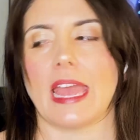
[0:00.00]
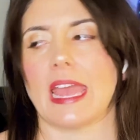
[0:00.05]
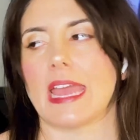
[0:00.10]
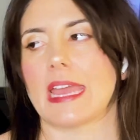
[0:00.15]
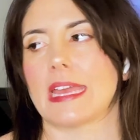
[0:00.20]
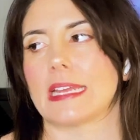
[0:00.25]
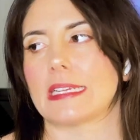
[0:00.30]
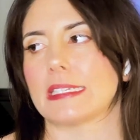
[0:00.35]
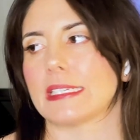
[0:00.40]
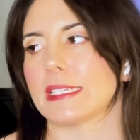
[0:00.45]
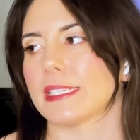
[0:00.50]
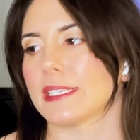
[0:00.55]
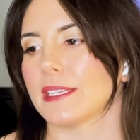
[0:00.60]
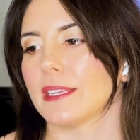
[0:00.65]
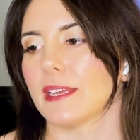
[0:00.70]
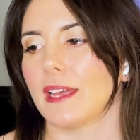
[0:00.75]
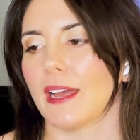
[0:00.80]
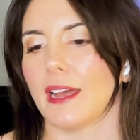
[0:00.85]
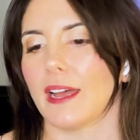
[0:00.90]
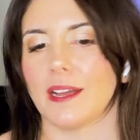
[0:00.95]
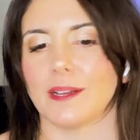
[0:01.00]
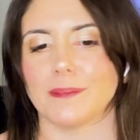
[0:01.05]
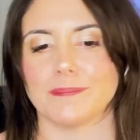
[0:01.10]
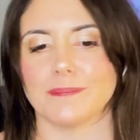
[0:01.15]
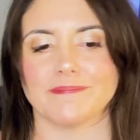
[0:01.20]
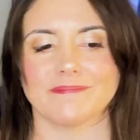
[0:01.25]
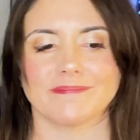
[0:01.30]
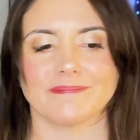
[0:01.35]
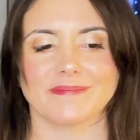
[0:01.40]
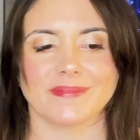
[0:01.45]
and
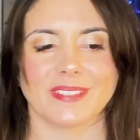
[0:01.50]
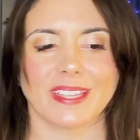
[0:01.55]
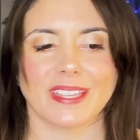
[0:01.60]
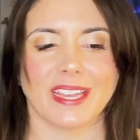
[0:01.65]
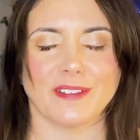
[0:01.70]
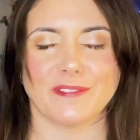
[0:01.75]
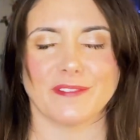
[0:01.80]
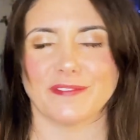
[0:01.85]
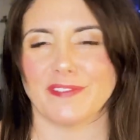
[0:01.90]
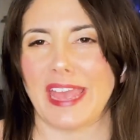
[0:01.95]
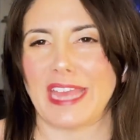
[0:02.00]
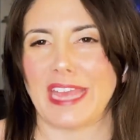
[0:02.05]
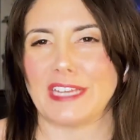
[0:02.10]
kind of